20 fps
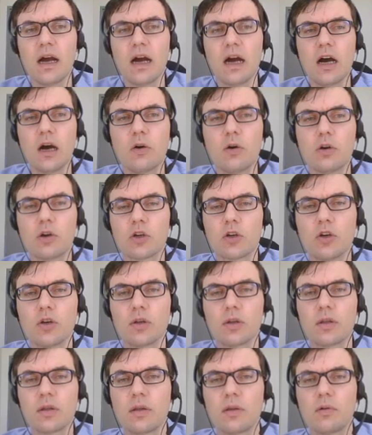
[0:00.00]
our
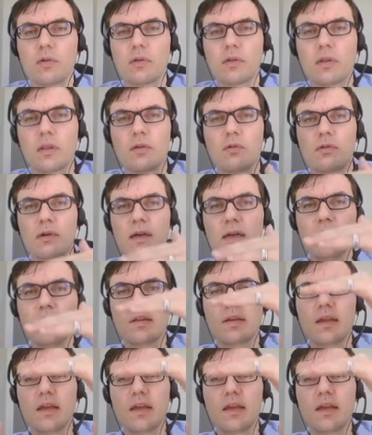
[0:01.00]
costs rise